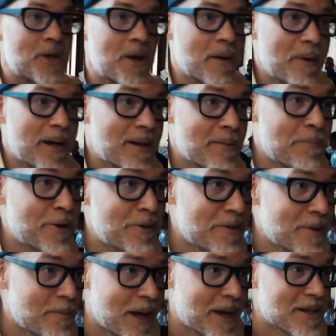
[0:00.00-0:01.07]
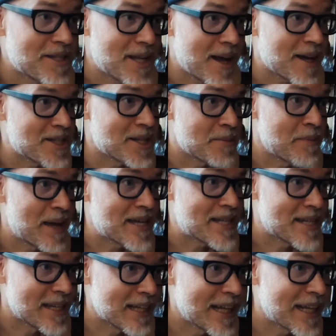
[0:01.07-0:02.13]
to talk about a movie about toxic
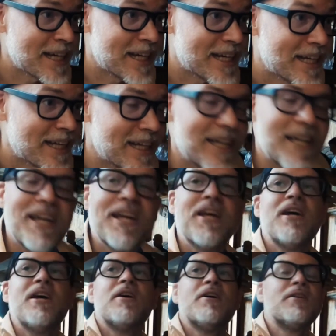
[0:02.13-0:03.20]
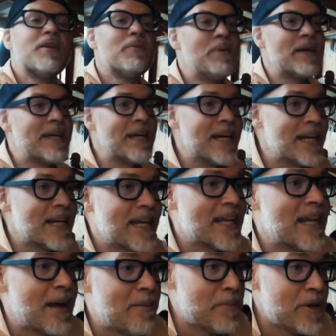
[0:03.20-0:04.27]
masculinity? The beginning of
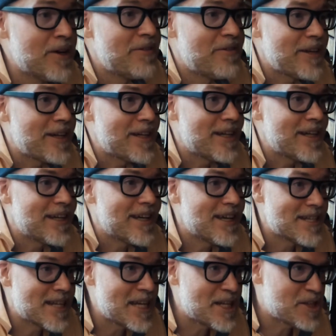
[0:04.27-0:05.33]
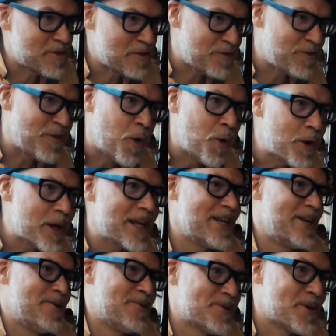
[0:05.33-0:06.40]
that movie is he's 40
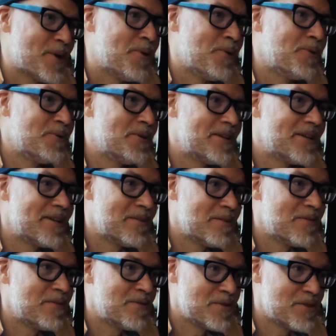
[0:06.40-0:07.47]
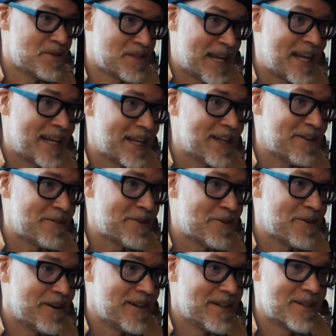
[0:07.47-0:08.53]
years old. Danny Glover,
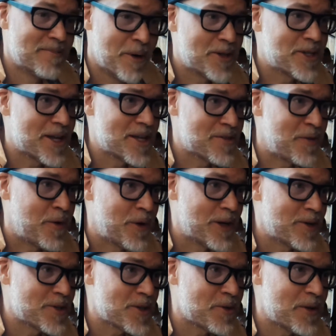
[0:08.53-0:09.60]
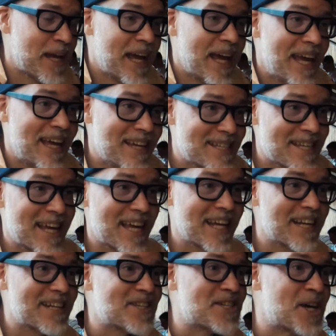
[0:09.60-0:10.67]
Murtaugh's 40 years old. He's in
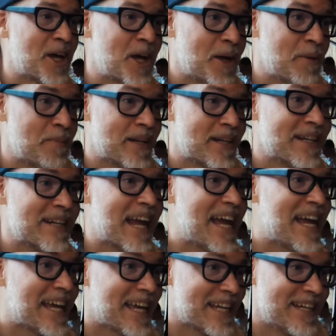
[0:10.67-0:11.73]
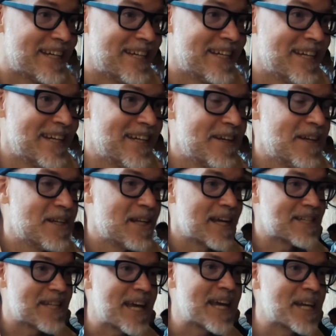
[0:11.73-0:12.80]
a tub naked like
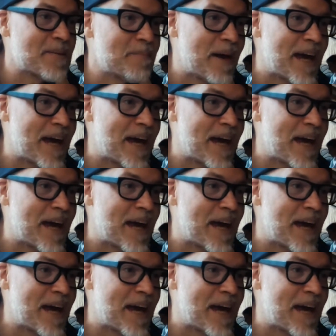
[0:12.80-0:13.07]
taking a